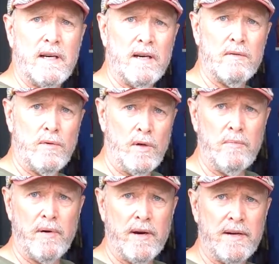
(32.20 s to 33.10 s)
roll
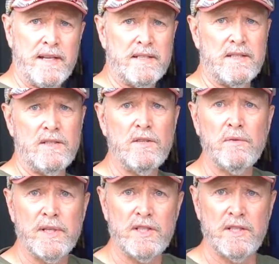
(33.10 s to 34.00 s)
bar that's
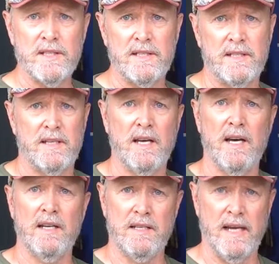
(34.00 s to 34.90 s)
2 inches
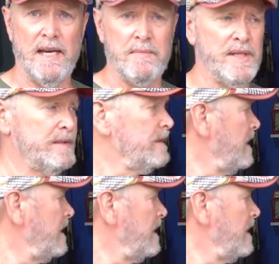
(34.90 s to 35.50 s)
diameter.